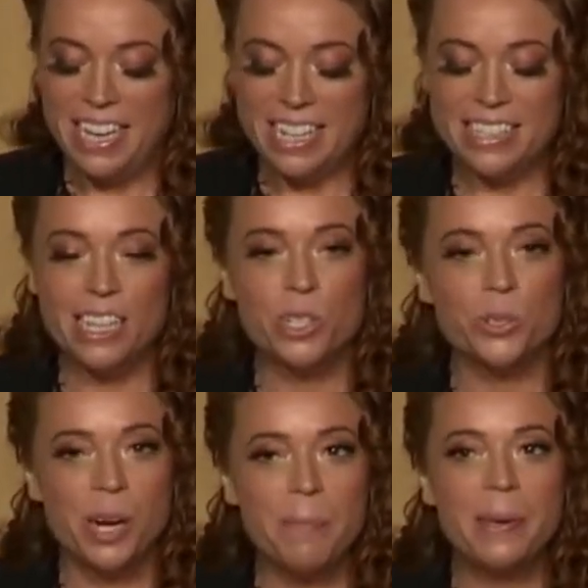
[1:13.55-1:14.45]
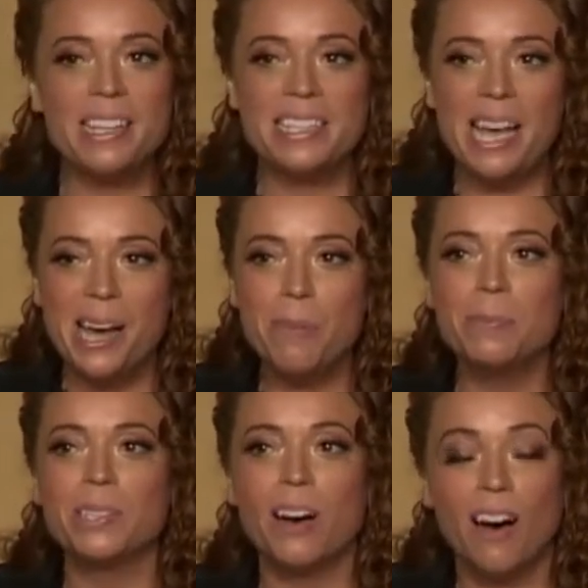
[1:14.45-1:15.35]
is that Trump has
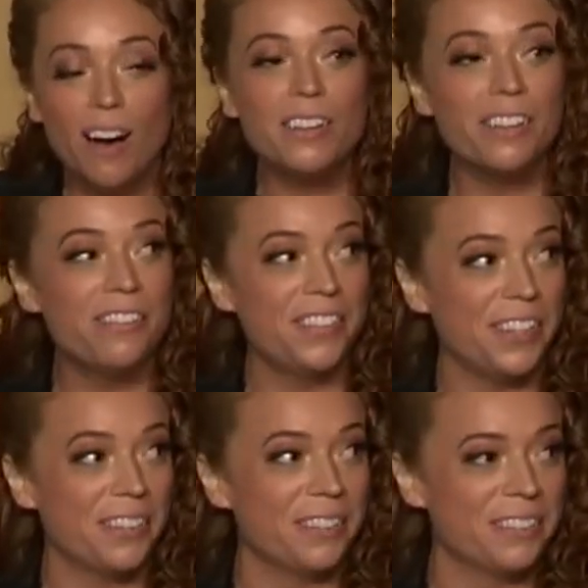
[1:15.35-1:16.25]
helped all of you.